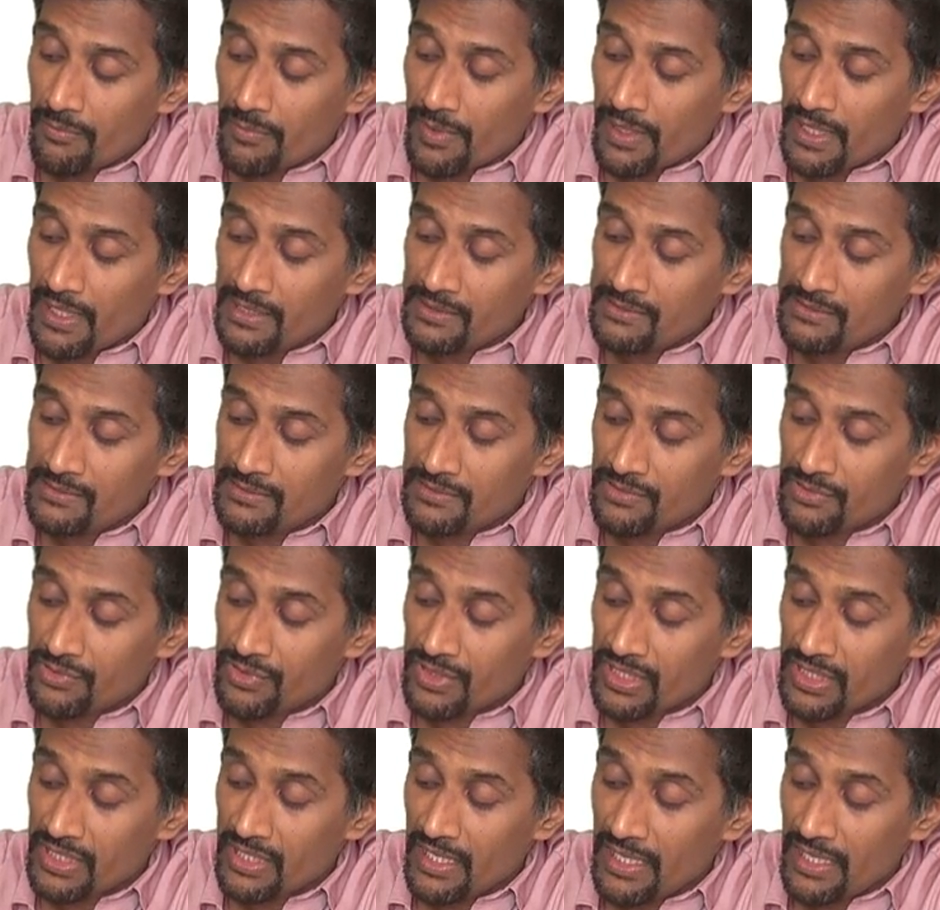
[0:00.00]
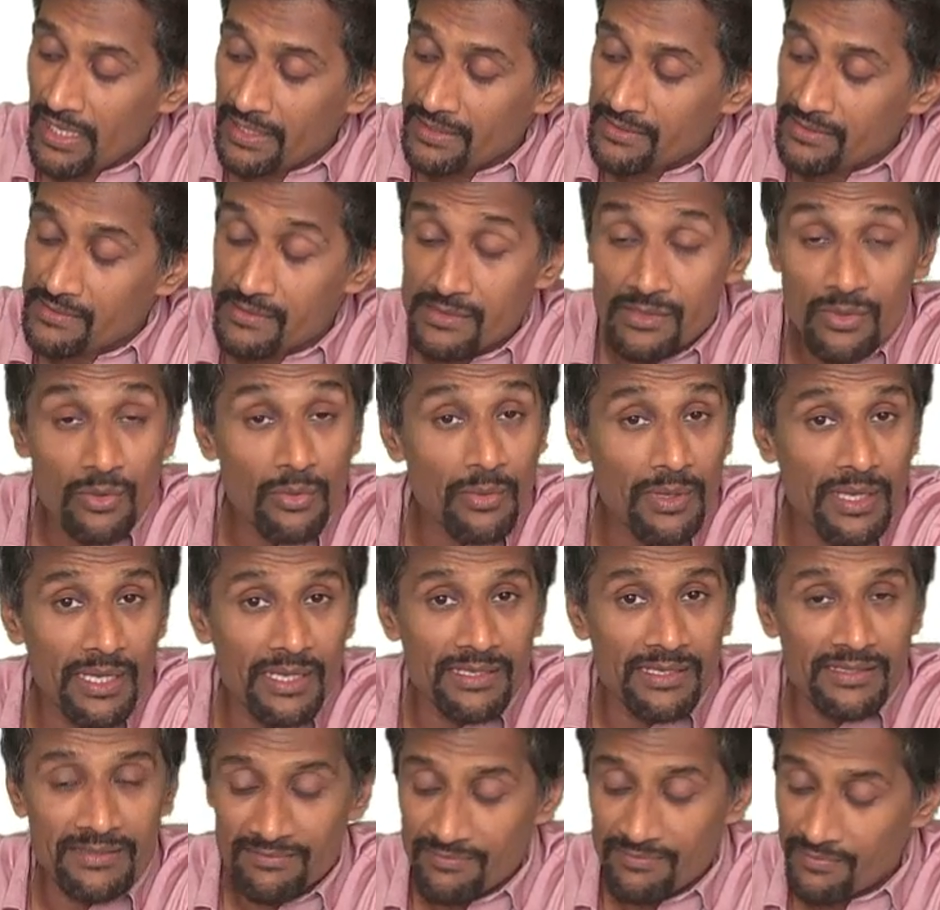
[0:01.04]
plus 3x
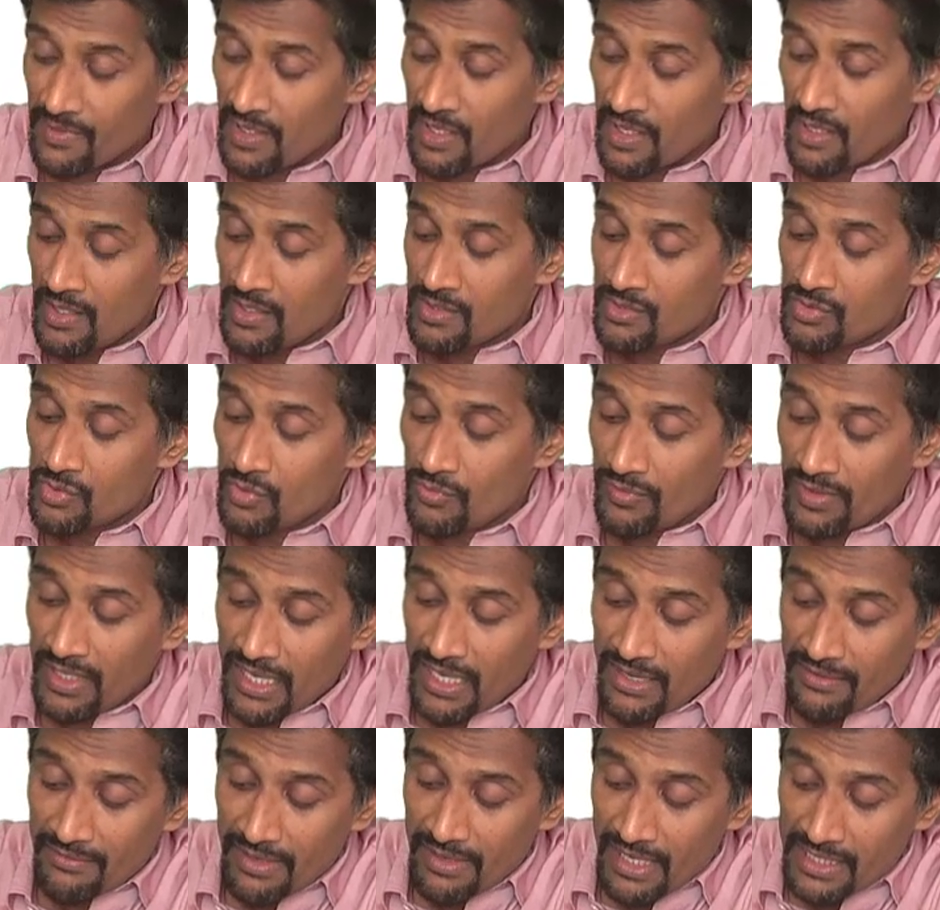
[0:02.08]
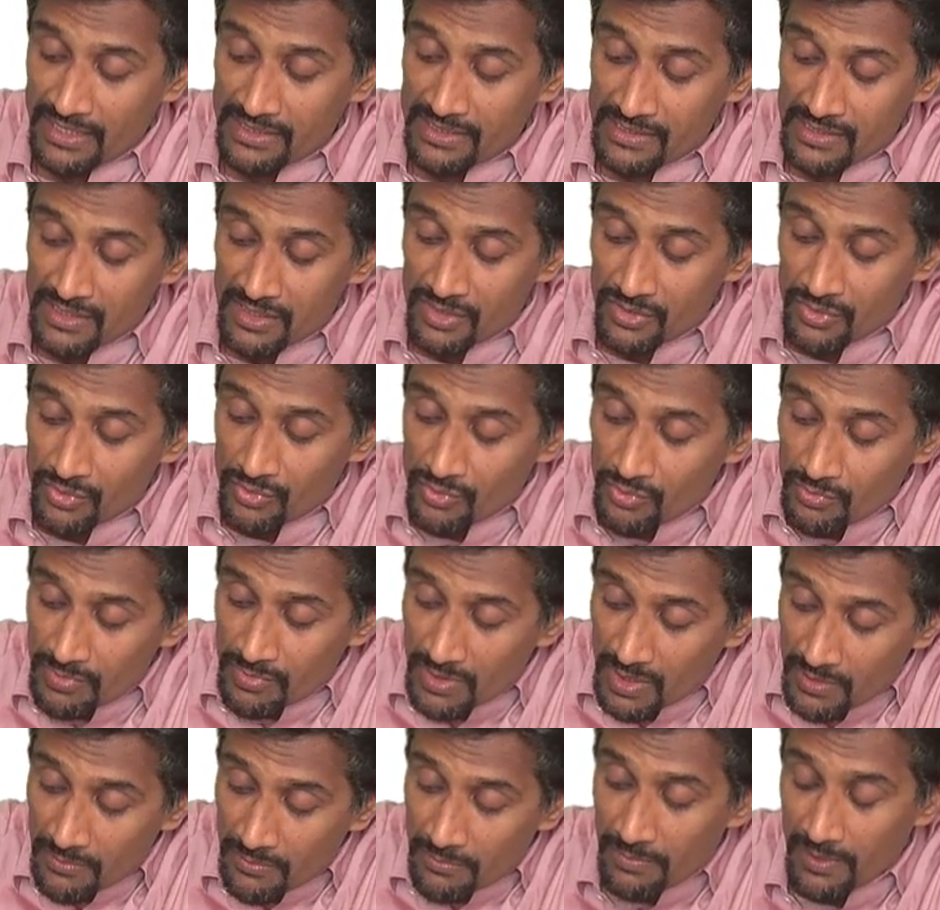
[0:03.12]
square. So we have x cube
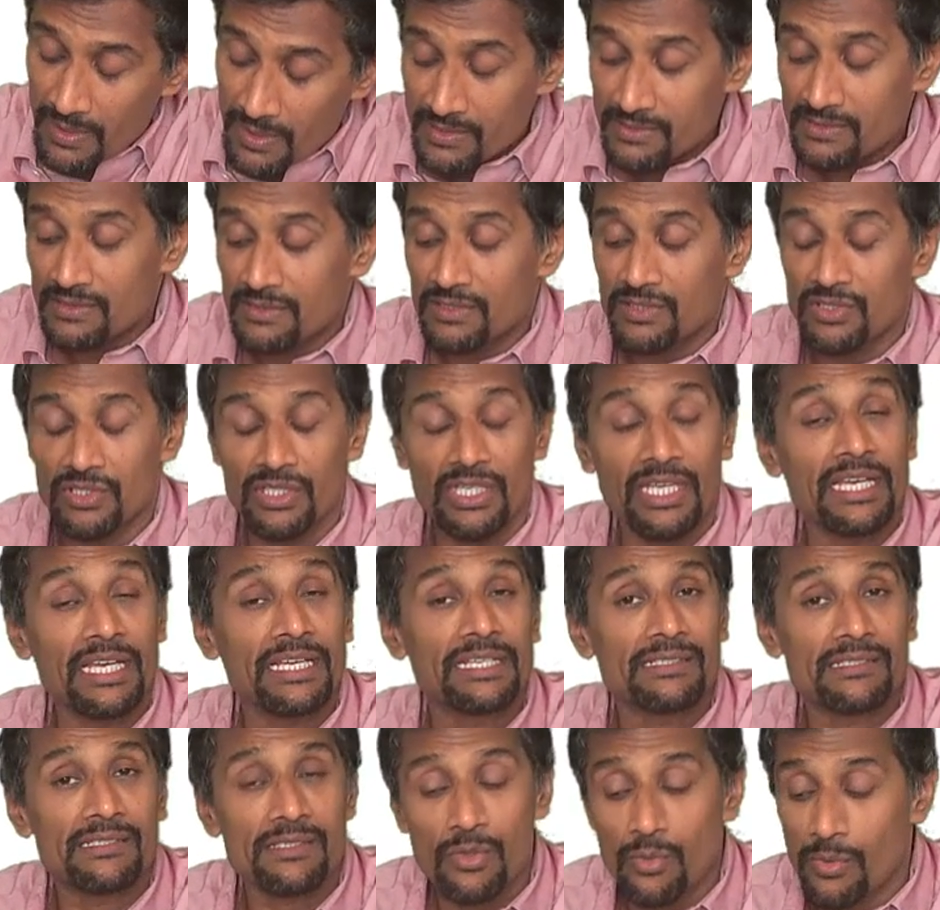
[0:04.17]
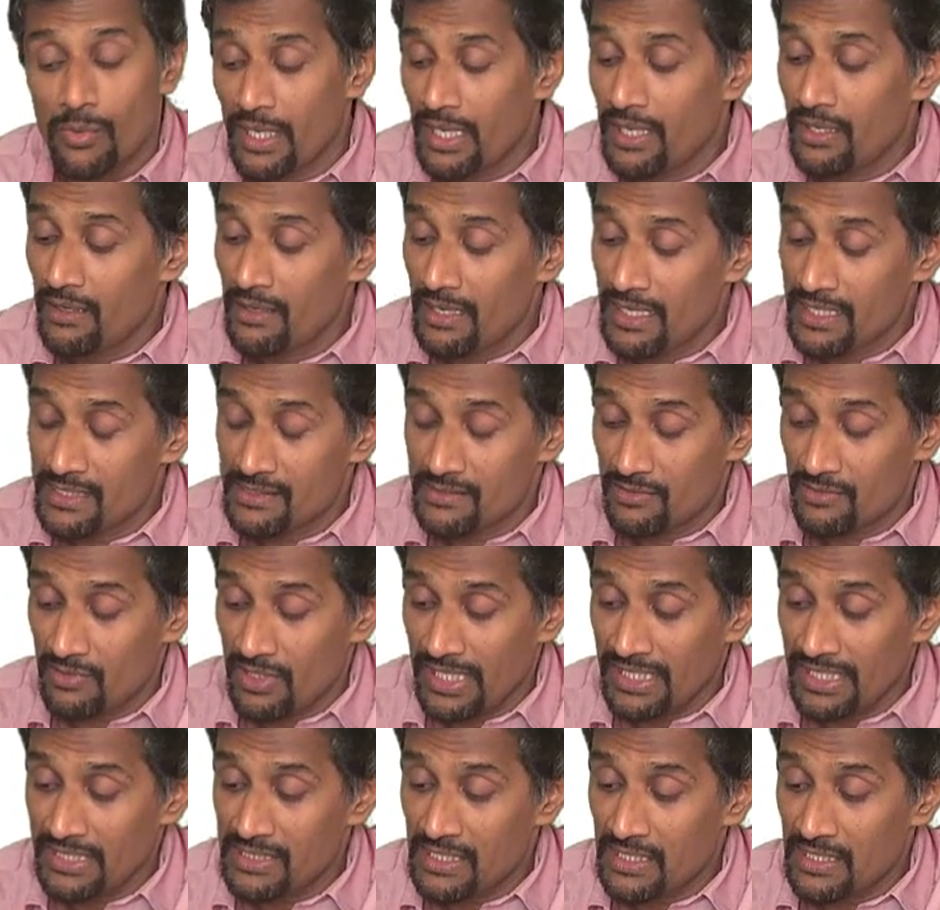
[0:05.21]
plus 3x square as the
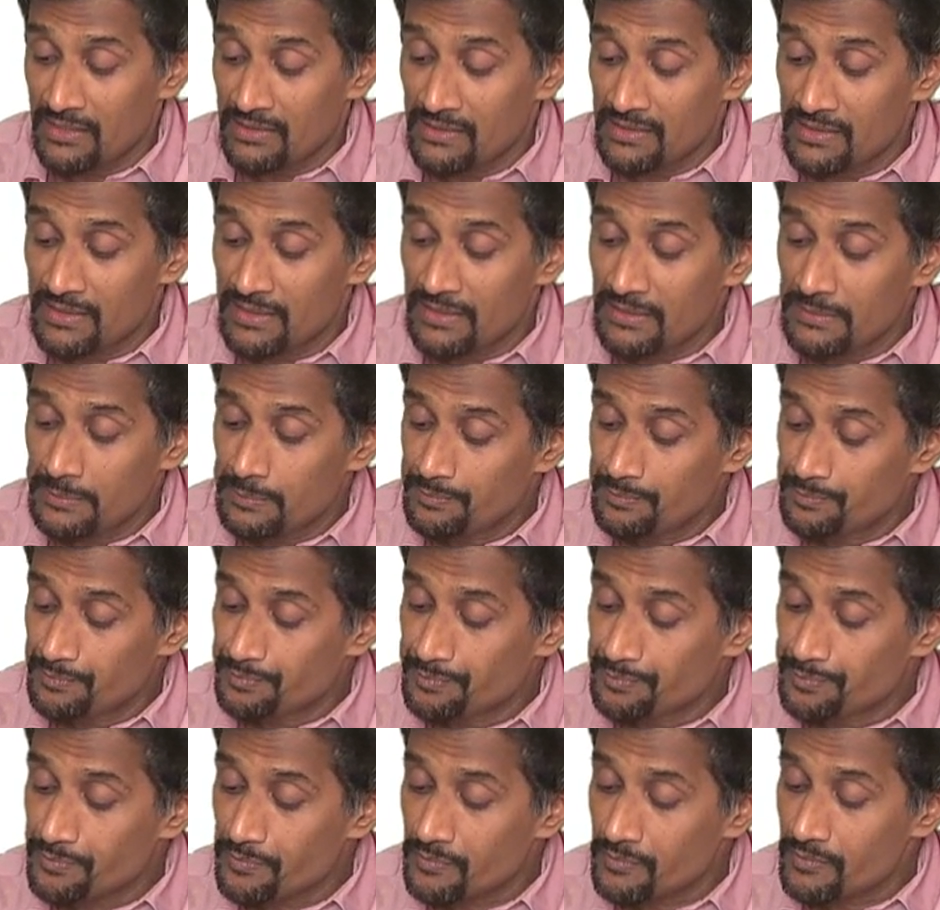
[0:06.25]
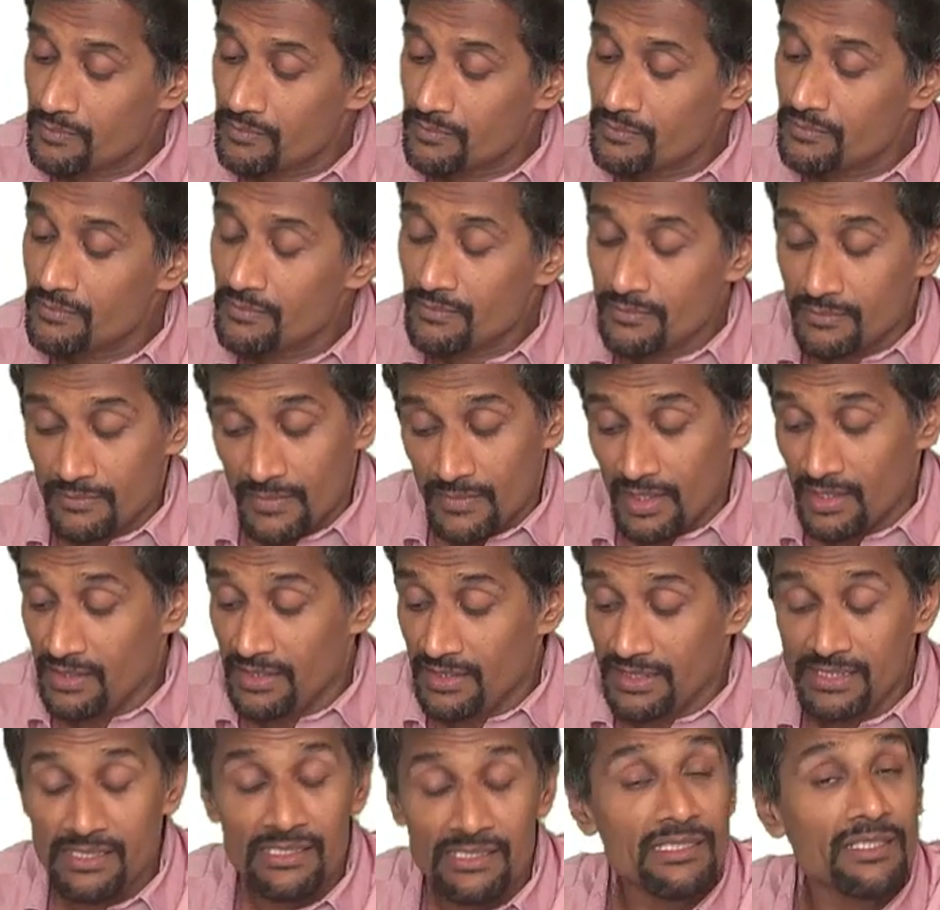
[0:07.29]
right answer.
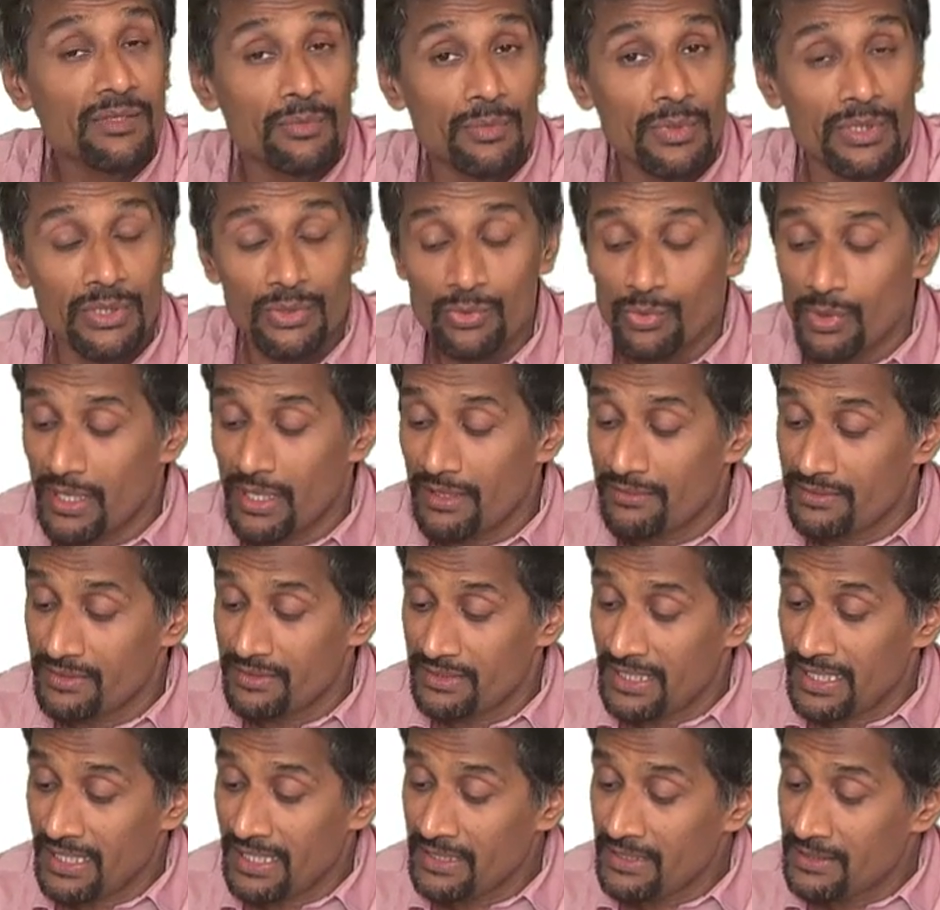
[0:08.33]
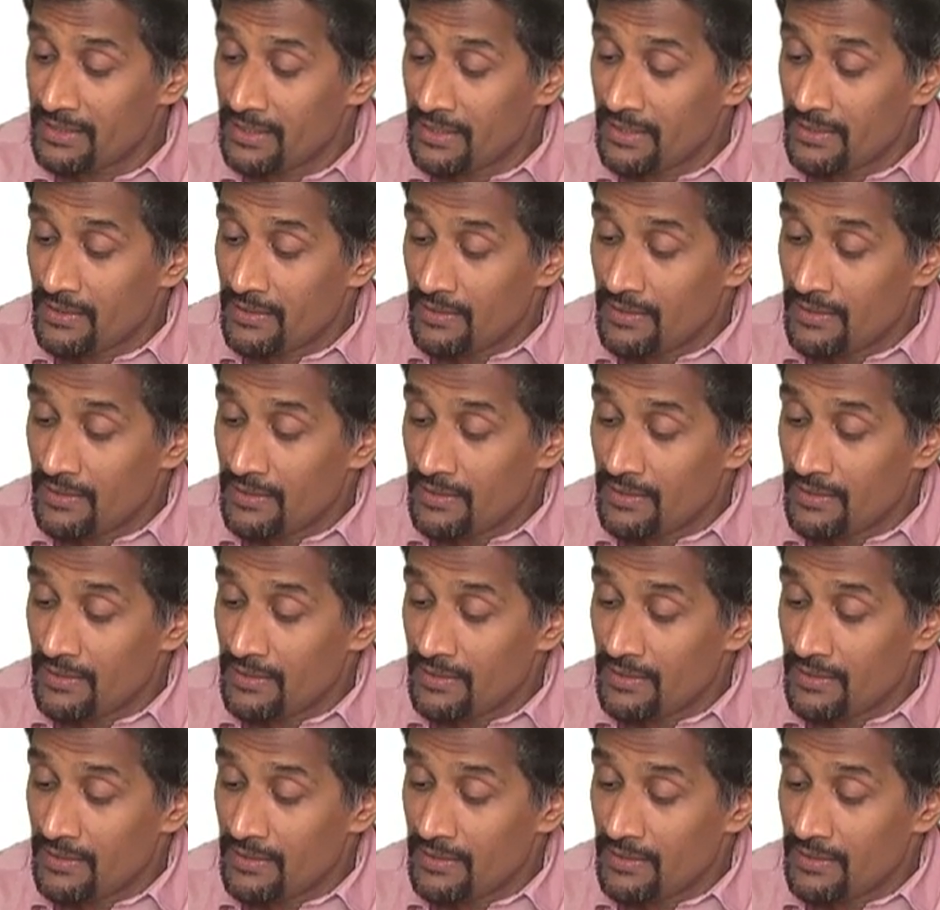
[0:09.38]
Yes, we do have it that.